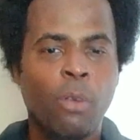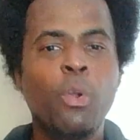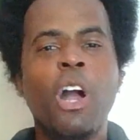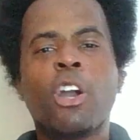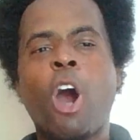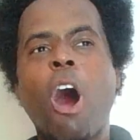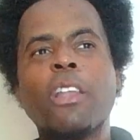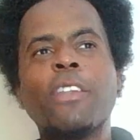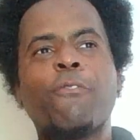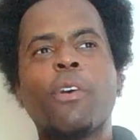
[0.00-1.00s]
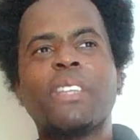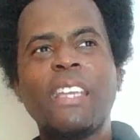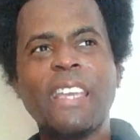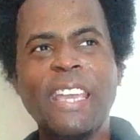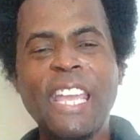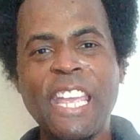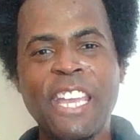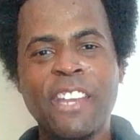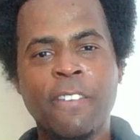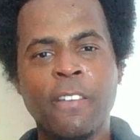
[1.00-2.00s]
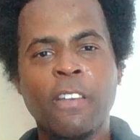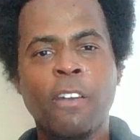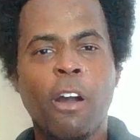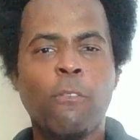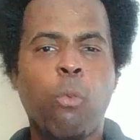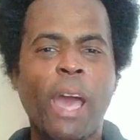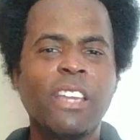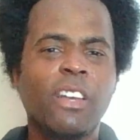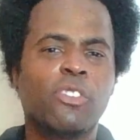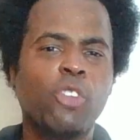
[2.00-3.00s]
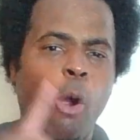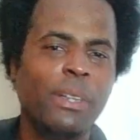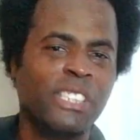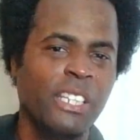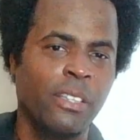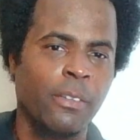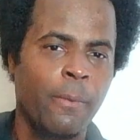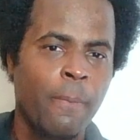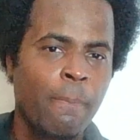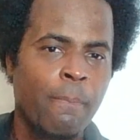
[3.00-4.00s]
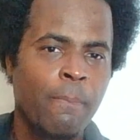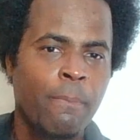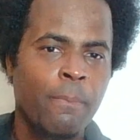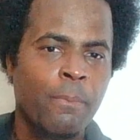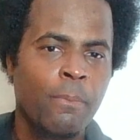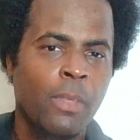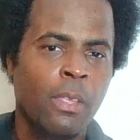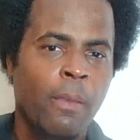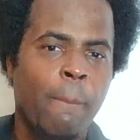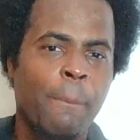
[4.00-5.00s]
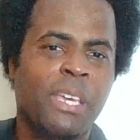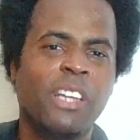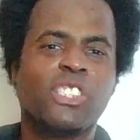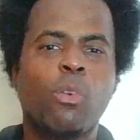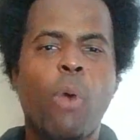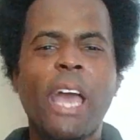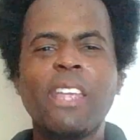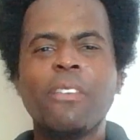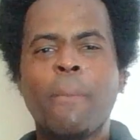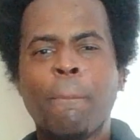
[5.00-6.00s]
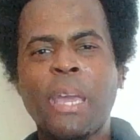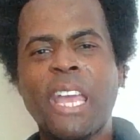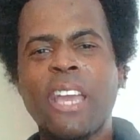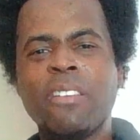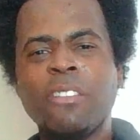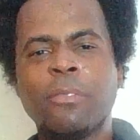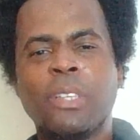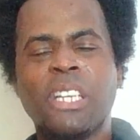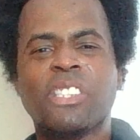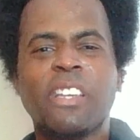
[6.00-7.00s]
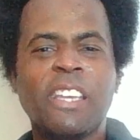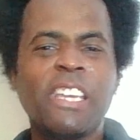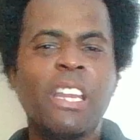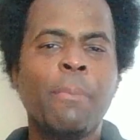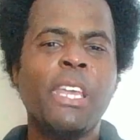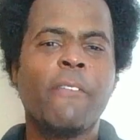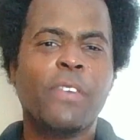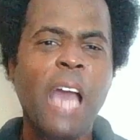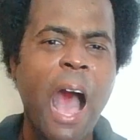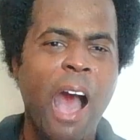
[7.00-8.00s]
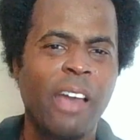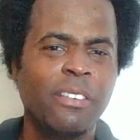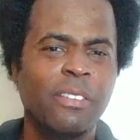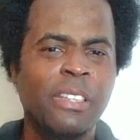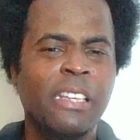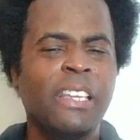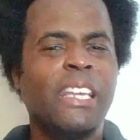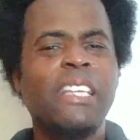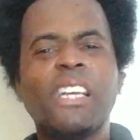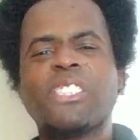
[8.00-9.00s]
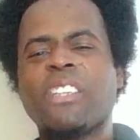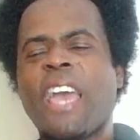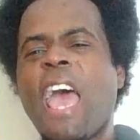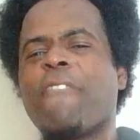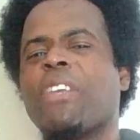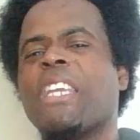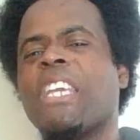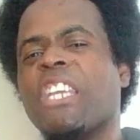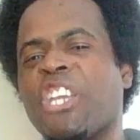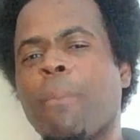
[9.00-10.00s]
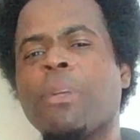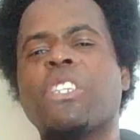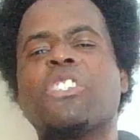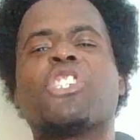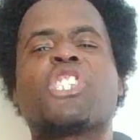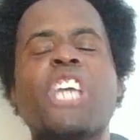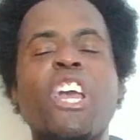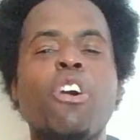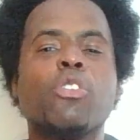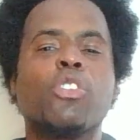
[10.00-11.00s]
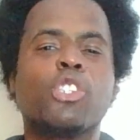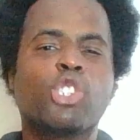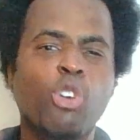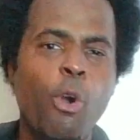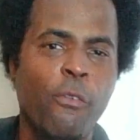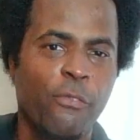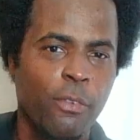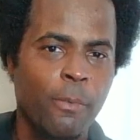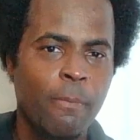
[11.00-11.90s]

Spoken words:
We are calling for the end of white authority. Because the white man is an enemy of God. He doesn't have it in him to tell the truth.